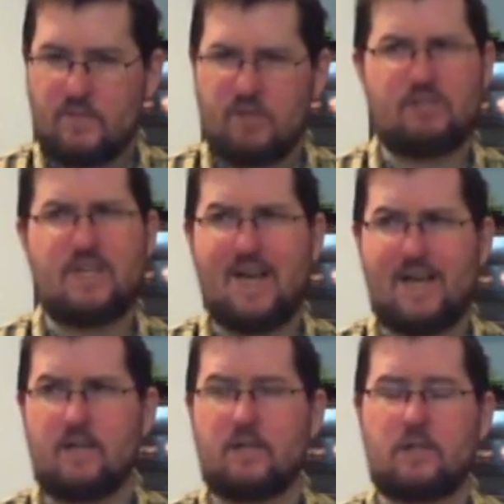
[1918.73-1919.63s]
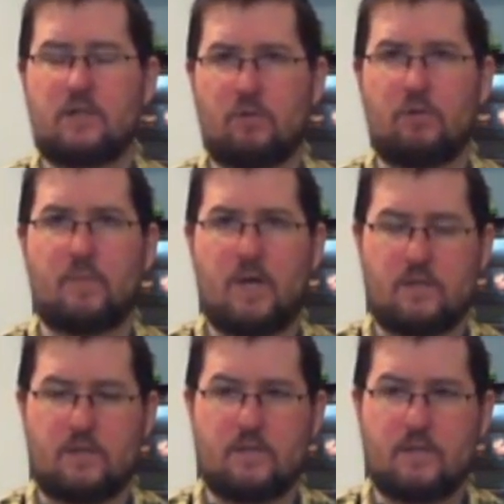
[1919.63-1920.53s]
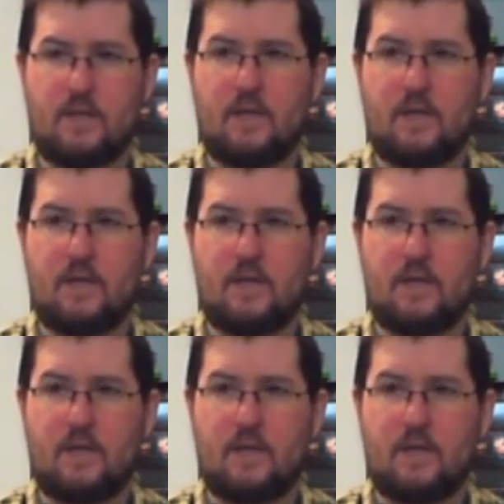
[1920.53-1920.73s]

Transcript: There's 9 solo boxes,